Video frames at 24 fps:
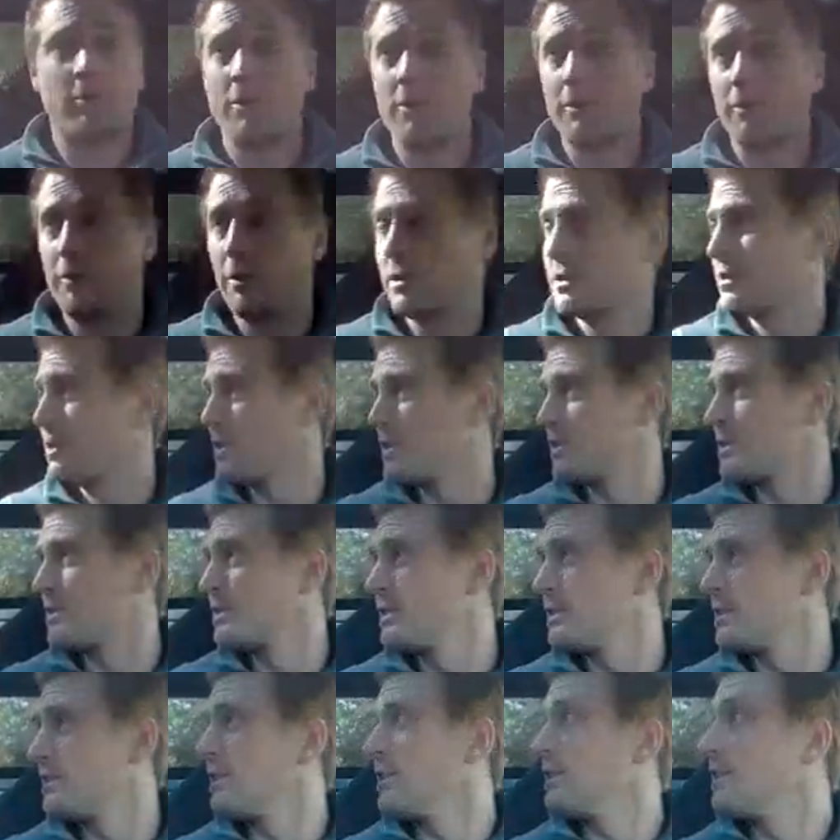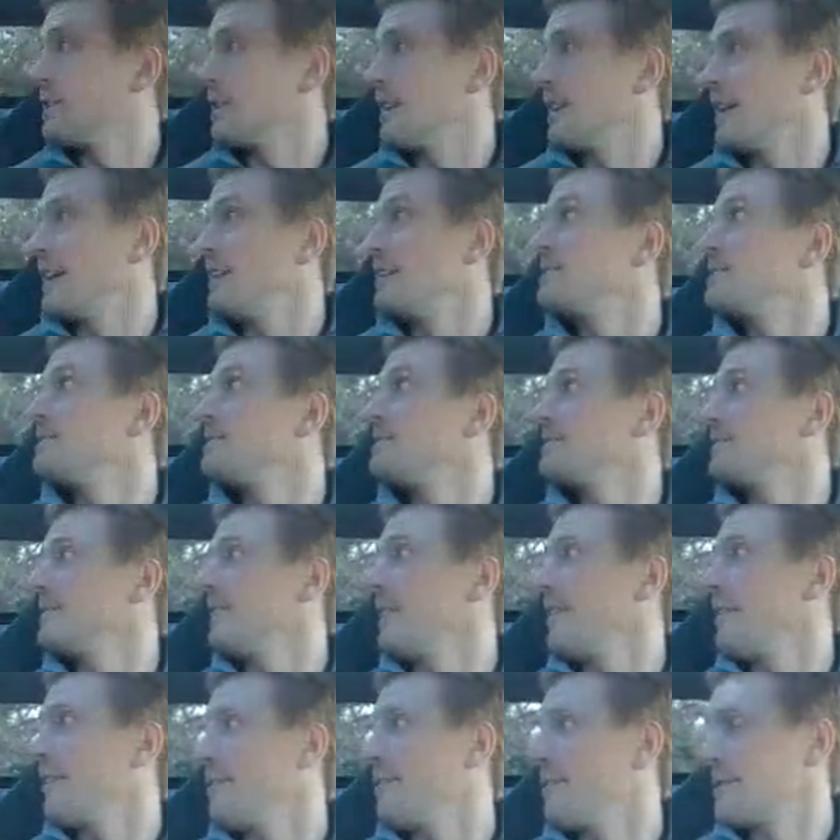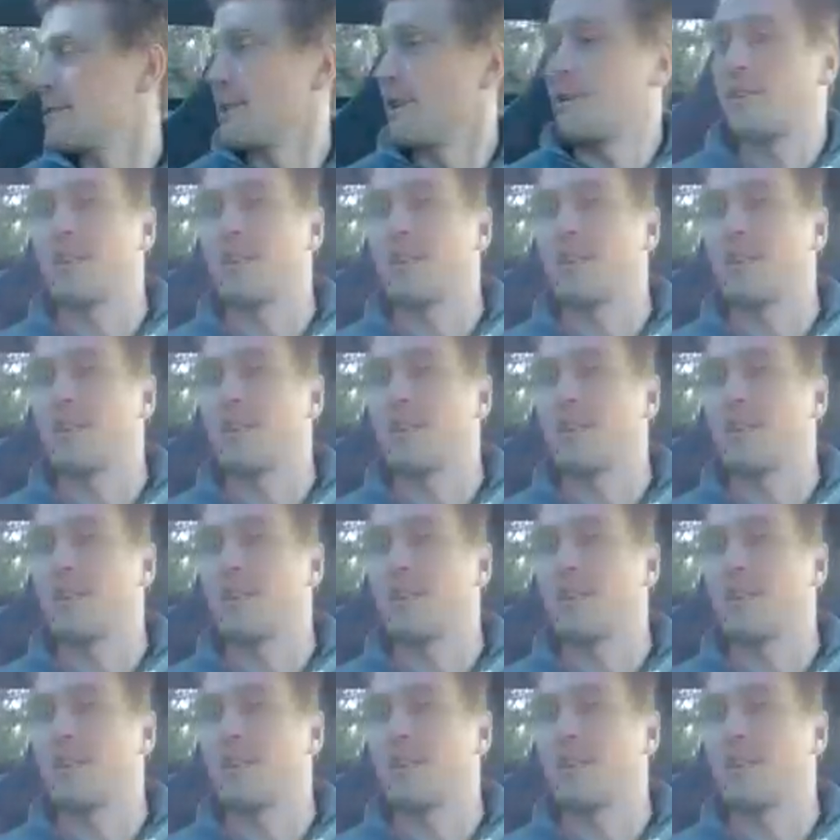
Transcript: roof, which is which I